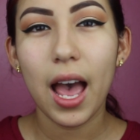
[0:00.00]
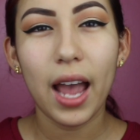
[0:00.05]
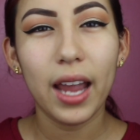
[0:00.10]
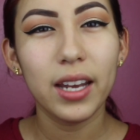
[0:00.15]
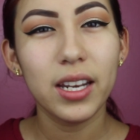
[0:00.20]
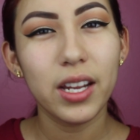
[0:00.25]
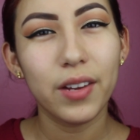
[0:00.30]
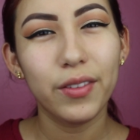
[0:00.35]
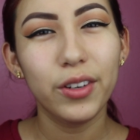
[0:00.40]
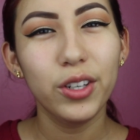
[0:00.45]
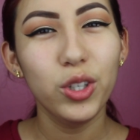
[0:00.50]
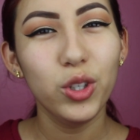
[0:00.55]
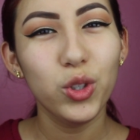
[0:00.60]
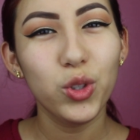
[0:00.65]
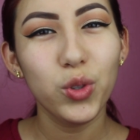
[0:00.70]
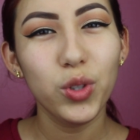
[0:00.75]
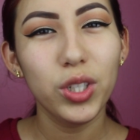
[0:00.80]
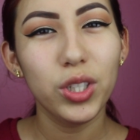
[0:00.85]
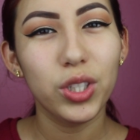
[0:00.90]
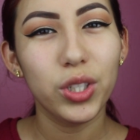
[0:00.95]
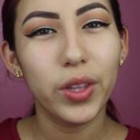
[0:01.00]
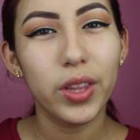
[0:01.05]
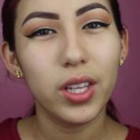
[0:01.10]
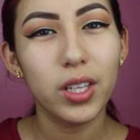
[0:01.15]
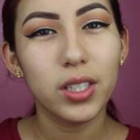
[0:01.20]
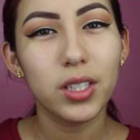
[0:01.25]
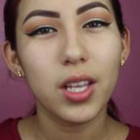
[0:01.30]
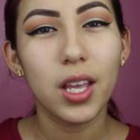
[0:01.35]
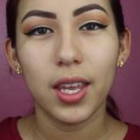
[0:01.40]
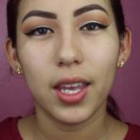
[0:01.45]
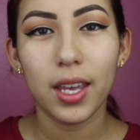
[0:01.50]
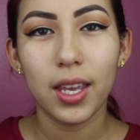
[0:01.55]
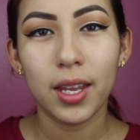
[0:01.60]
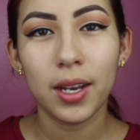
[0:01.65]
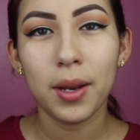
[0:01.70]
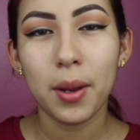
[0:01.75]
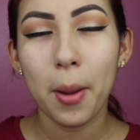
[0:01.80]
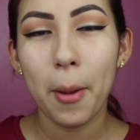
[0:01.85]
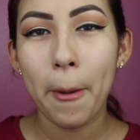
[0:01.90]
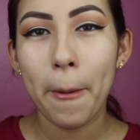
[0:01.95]
I never usually do this
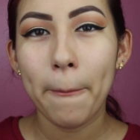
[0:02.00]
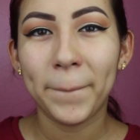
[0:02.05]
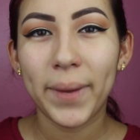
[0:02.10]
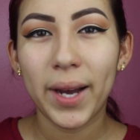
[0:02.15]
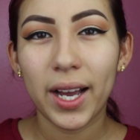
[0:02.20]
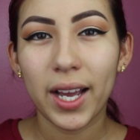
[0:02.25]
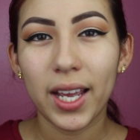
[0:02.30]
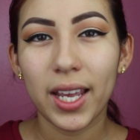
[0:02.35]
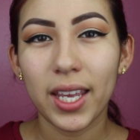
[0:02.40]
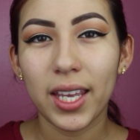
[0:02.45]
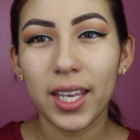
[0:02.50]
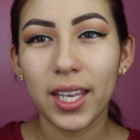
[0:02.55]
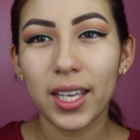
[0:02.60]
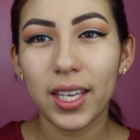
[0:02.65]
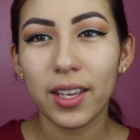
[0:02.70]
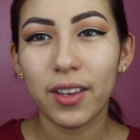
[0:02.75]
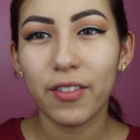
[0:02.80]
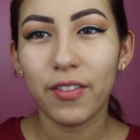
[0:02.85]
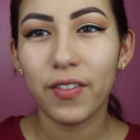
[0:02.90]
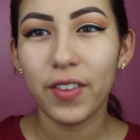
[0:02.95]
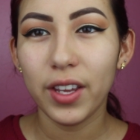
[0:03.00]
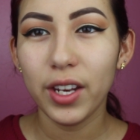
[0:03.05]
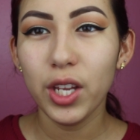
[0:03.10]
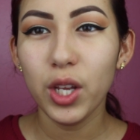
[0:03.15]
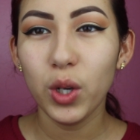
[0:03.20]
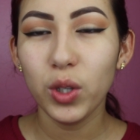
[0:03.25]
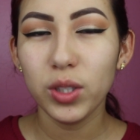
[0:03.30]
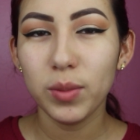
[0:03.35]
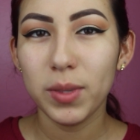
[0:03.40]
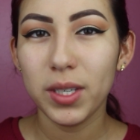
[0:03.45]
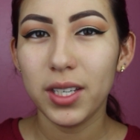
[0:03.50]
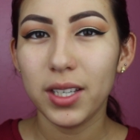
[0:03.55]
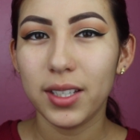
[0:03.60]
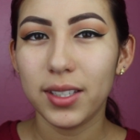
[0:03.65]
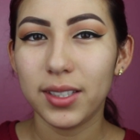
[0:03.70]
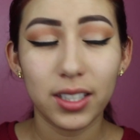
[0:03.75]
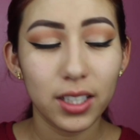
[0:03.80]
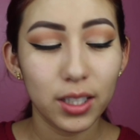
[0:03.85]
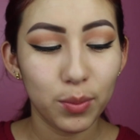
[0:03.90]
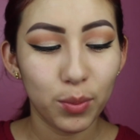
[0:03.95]
in my videos
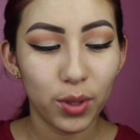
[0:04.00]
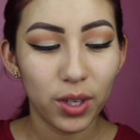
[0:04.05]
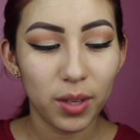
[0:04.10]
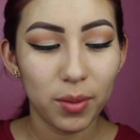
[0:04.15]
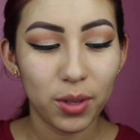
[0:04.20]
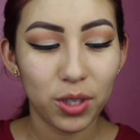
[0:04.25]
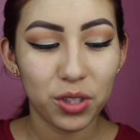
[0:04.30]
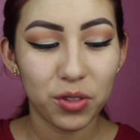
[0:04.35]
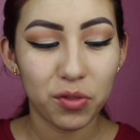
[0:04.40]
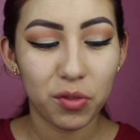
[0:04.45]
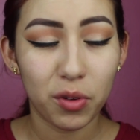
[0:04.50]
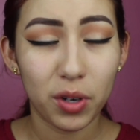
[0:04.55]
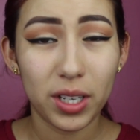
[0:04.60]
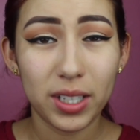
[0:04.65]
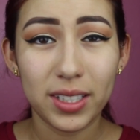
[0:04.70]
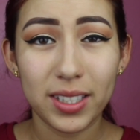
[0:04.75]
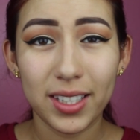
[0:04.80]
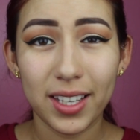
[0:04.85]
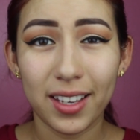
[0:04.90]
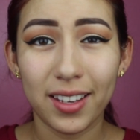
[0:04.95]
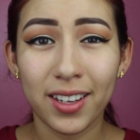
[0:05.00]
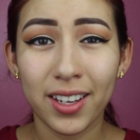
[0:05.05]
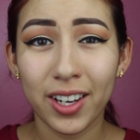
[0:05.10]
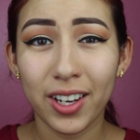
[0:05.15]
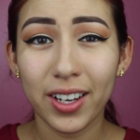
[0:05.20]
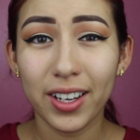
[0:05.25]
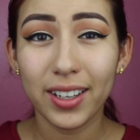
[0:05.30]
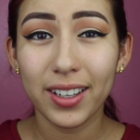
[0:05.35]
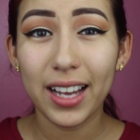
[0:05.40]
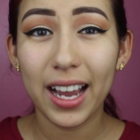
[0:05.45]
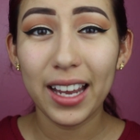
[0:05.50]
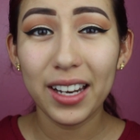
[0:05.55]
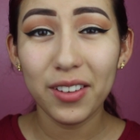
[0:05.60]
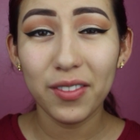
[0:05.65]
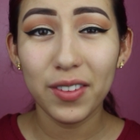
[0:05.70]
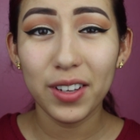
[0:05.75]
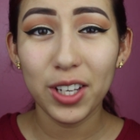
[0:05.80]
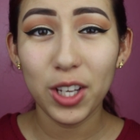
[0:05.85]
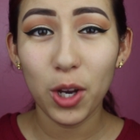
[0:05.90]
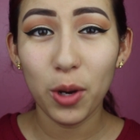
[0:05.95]
because this is pretty much for a skincare kind
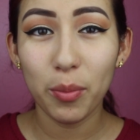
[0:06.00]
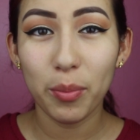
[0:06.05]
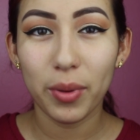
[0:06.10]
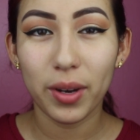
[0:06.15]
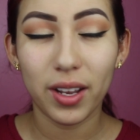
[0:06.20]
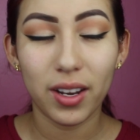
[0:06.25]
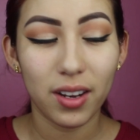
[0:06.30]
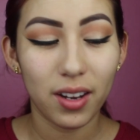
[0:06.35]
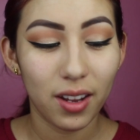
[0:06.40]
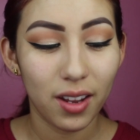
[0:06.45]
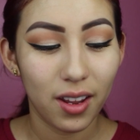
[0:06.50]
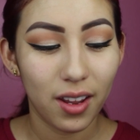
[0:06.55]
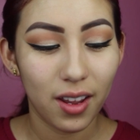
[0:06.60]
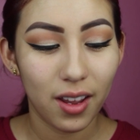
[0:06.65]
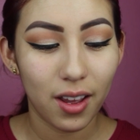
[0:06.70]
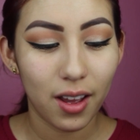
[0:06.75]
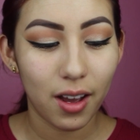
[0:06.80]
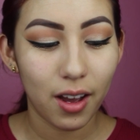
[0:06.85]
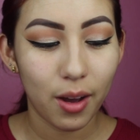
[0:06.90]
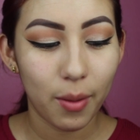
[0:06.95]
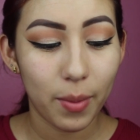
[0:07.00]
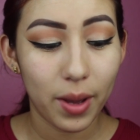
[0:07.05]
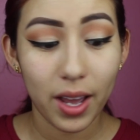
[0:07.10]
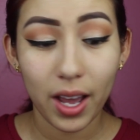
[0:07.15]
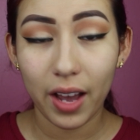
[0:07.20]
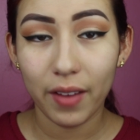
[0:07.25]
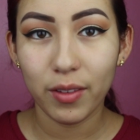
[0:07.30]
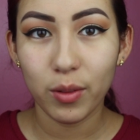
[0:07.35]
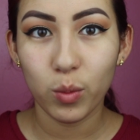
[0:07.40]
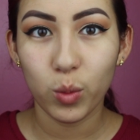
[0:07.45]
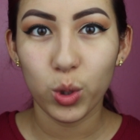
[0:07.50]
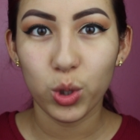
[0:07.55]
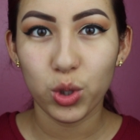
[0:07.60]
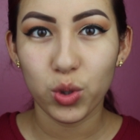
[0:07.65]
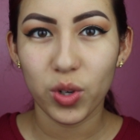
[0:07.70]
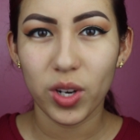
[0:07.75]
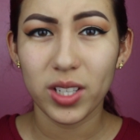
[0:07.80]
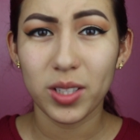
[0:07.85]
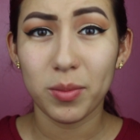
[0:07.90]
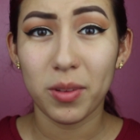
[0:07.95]
of video, but I haven't
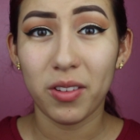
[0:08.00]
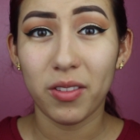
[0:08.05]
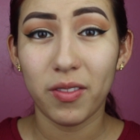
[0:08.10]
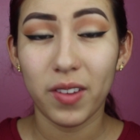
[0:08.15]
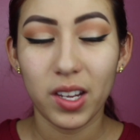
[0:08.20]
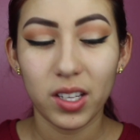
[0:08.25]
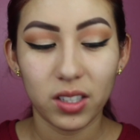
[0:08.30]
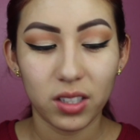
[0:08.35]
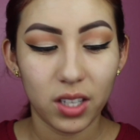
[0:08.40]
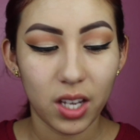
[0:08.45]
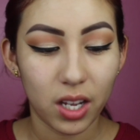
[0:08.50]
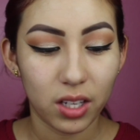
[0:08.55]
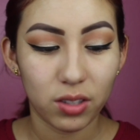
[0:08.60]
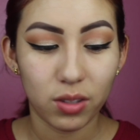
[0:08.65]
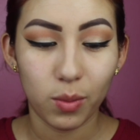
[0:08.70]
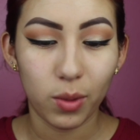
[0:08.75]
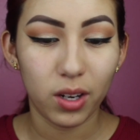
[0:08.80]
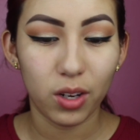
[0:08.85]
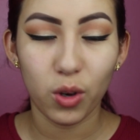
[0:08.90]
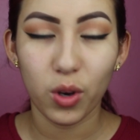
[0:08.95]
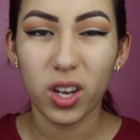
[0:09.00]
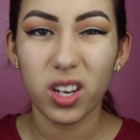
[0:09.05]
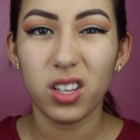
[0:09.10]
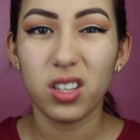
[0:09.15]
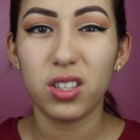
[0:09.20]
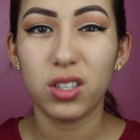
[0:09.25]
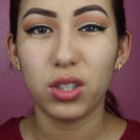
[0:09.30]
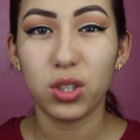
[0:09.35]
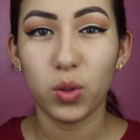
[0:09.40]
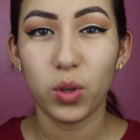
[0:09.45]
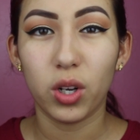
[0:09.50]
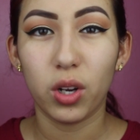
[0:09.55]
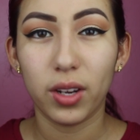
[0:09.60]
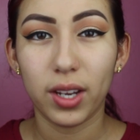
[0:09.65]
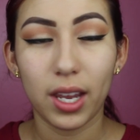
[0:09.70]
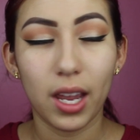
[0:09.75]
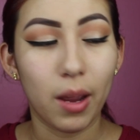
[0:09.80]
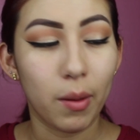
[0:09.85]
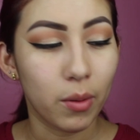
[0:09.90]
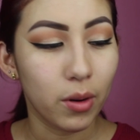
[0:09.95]
moisturized my face yet, so I'm going to go ahead and just do it on
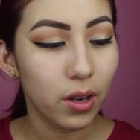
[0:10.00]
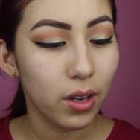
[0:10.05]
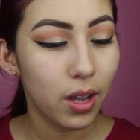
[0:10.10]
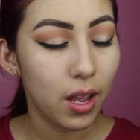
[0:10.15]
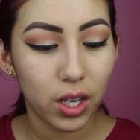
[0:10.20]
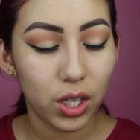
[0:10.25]
camera.